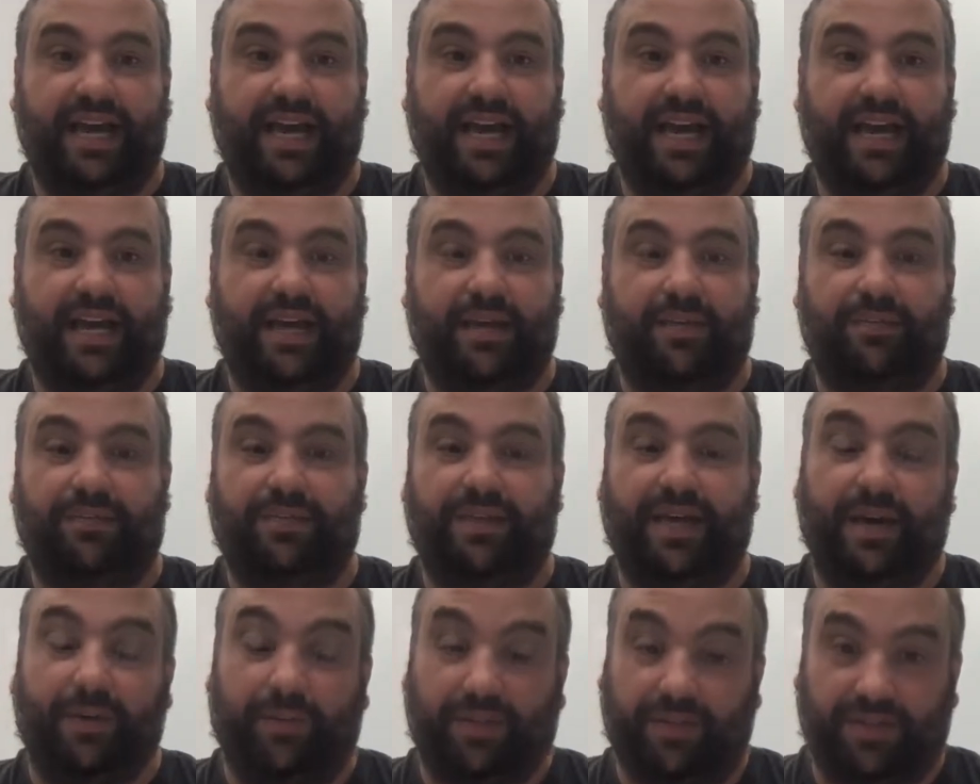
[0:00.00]

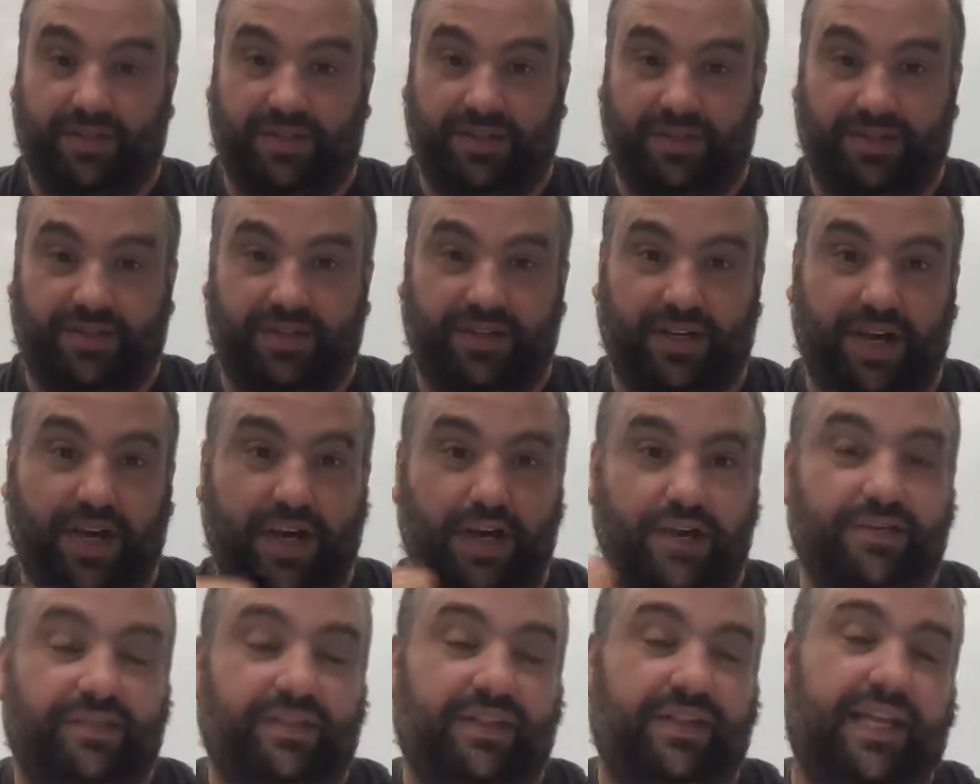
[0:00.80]
That was just an
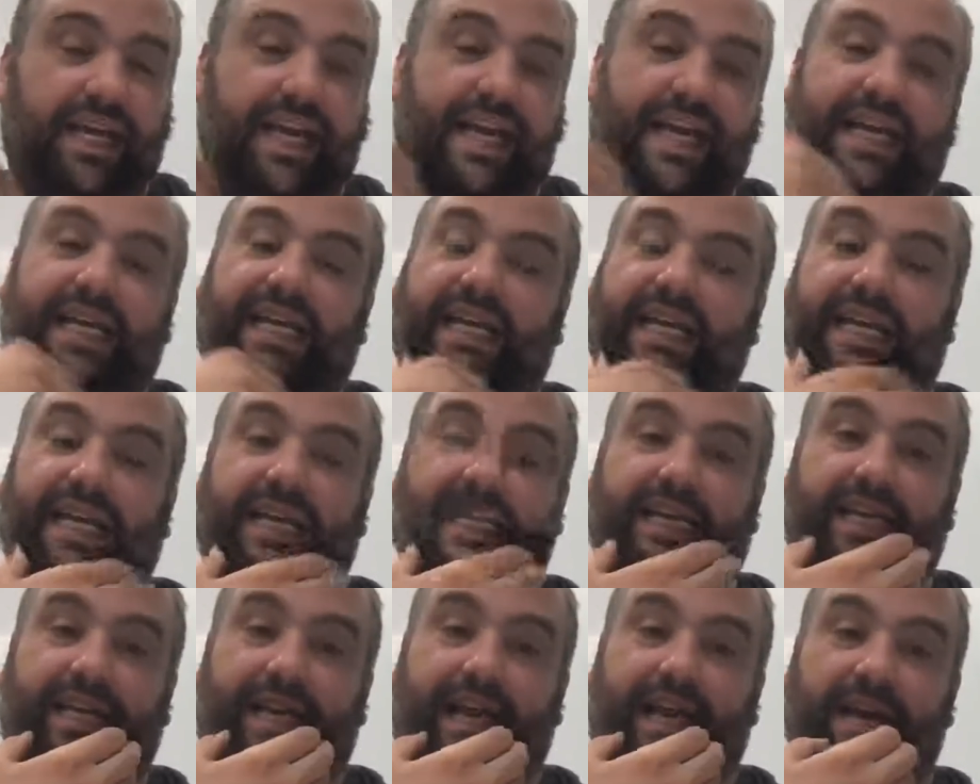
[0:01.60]
overlay
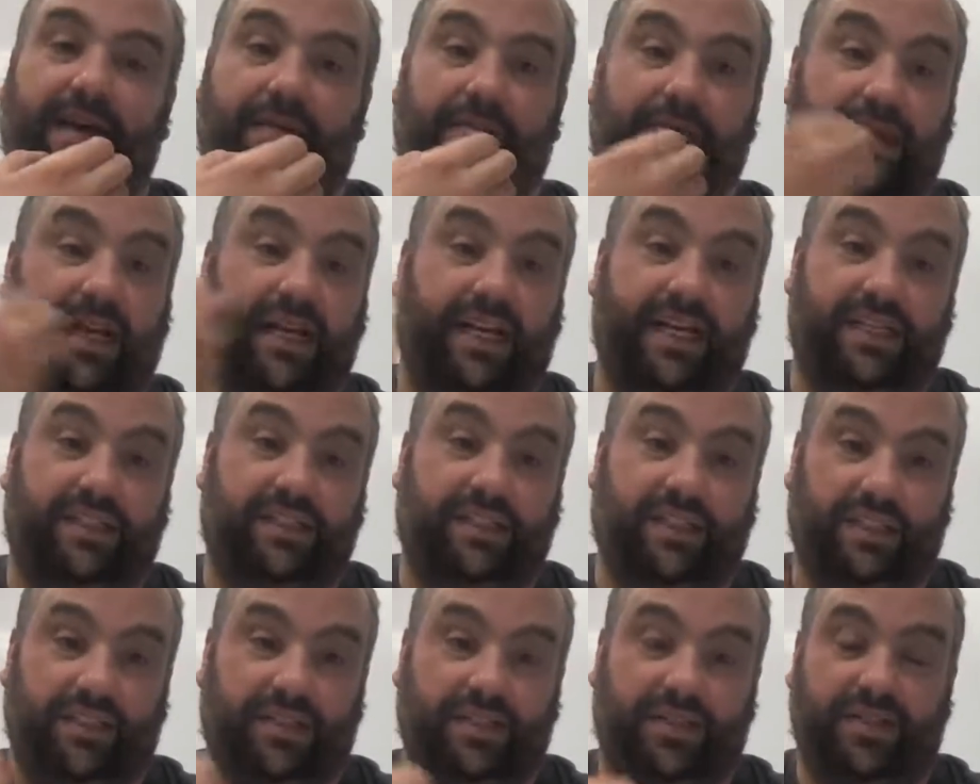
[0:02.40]
in that I
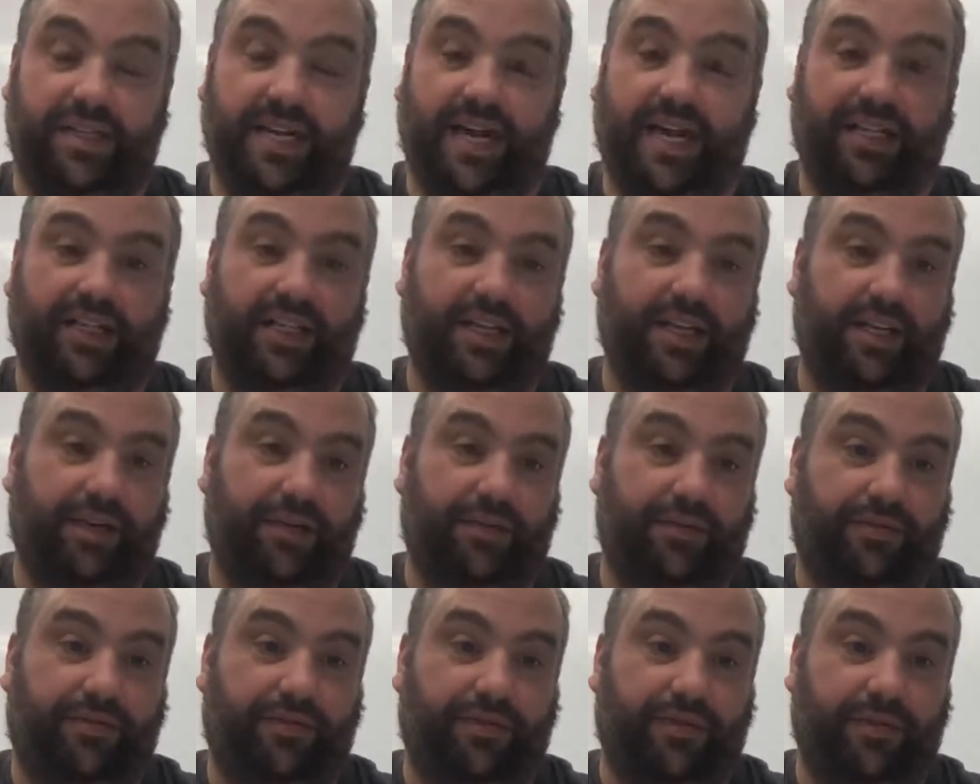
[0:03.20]
actually just
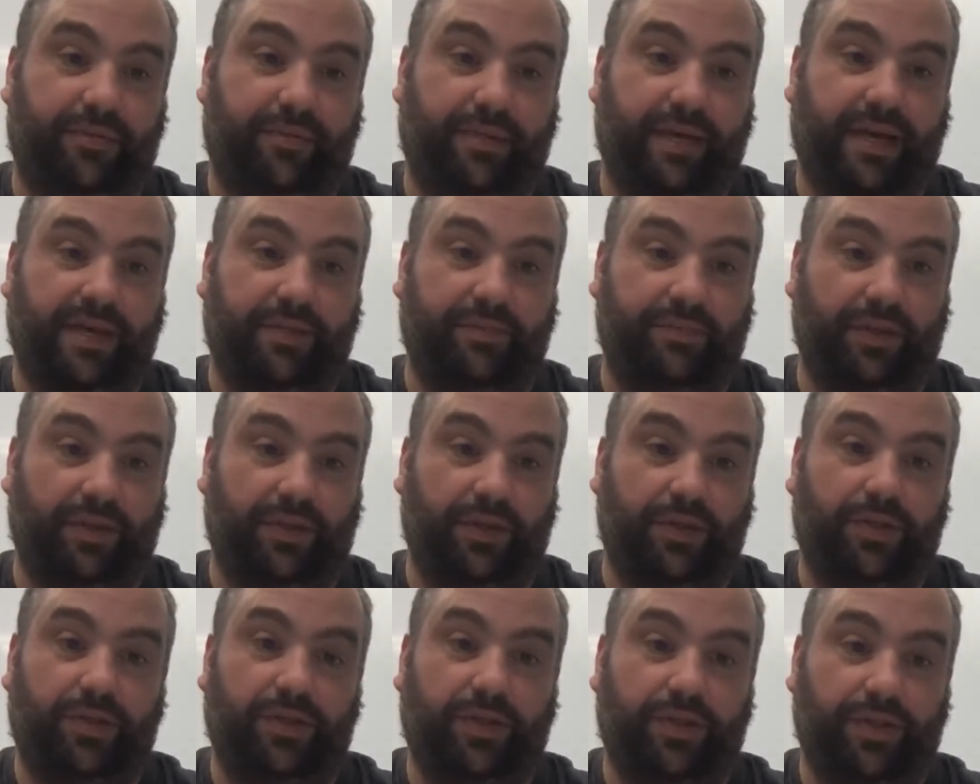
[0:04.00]
downloaded from
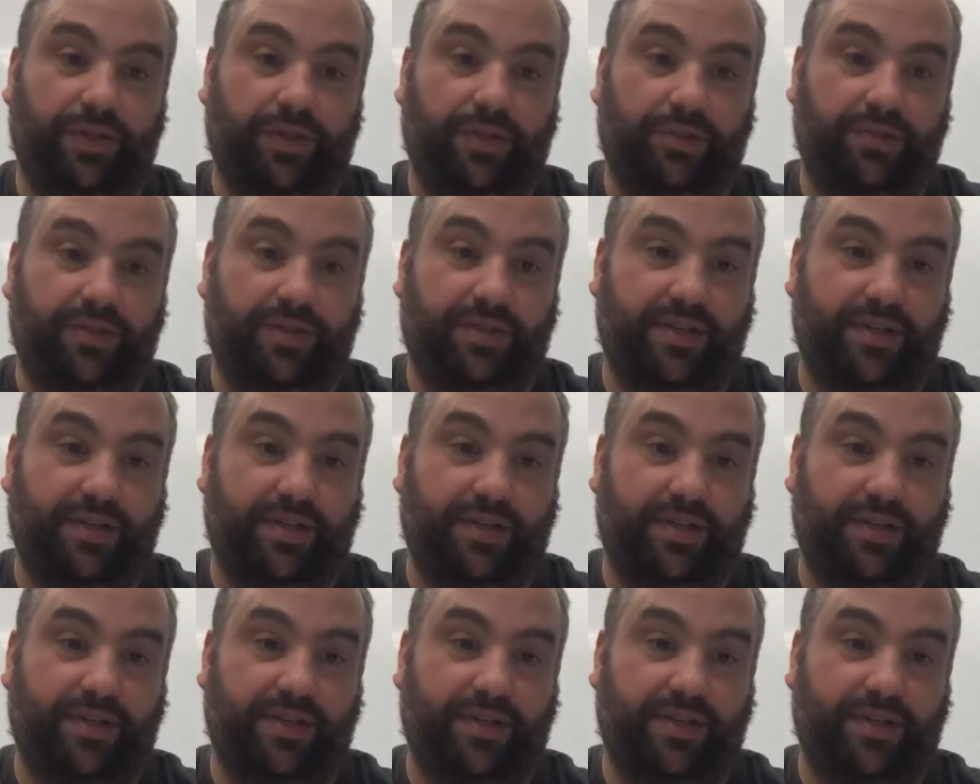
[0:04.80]
YouTube.